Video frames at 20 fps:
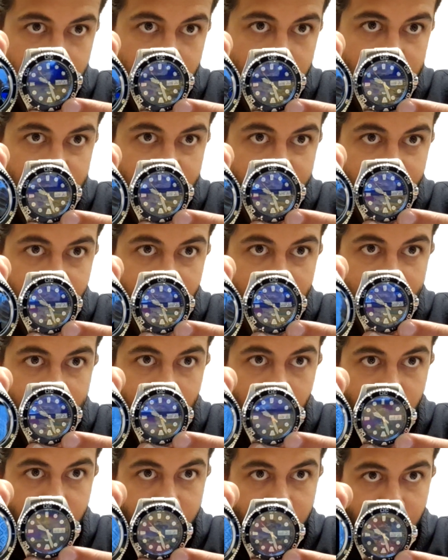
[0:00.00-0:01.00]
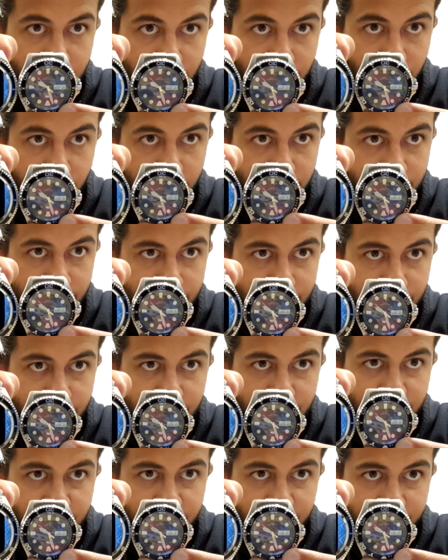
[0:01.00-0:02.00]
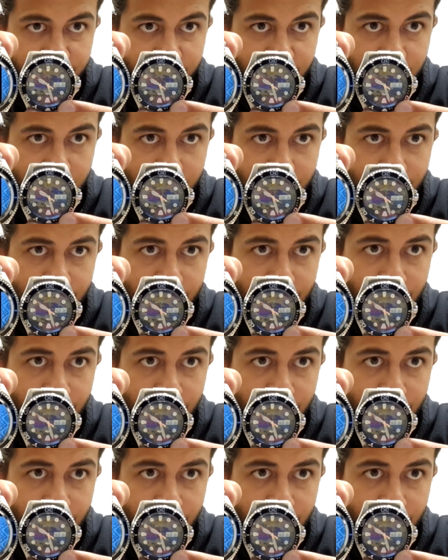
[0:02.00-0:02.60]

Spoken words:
somewhere closer to 50,